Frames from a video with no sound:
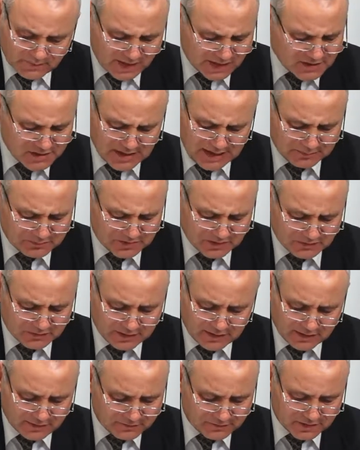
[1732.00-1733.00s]
chapter,
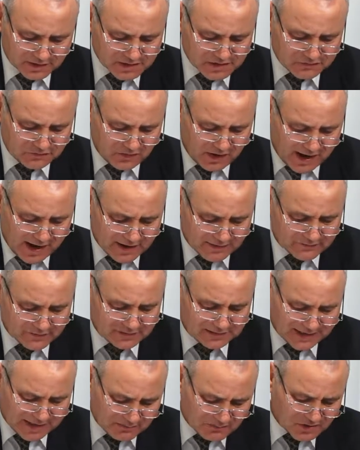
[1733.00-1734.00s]
uh, verse five,
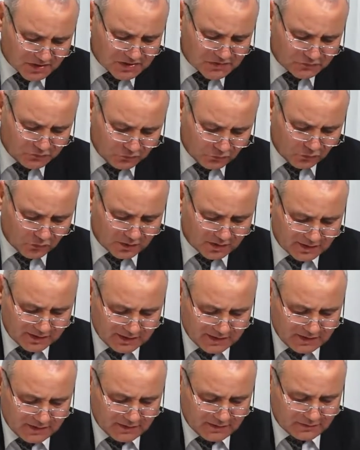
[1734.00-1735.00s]
Numbers four,
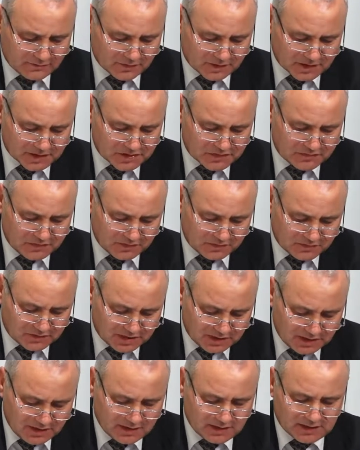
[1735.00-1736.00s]
verse
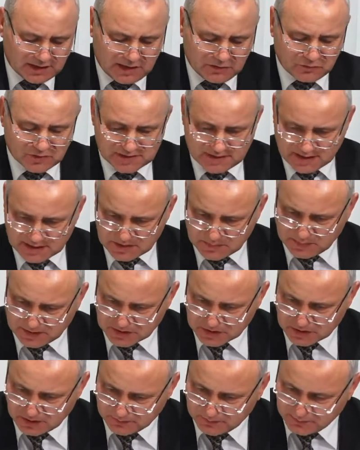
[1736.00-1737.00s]
fifteen. It was a
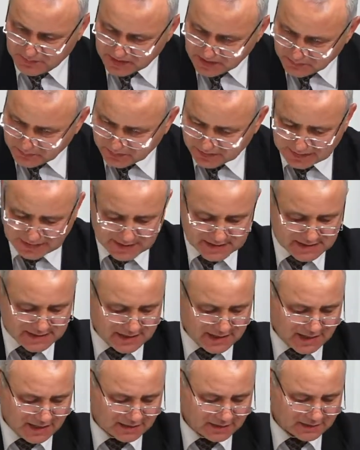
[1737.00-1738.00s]
special people
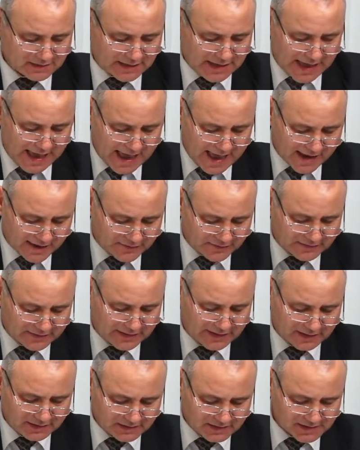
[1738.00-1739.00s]
assigned that Aaron
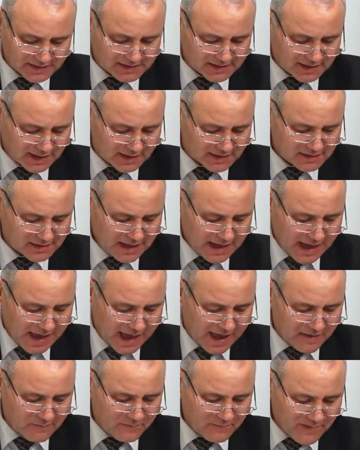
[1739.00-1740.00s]
and his sons
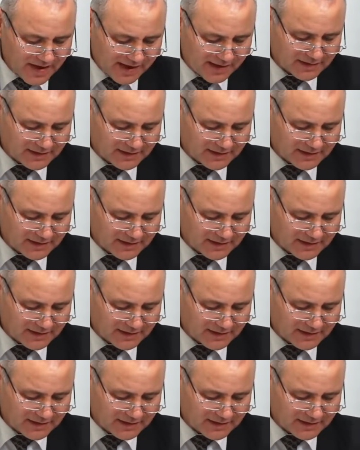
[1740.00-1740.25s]
have made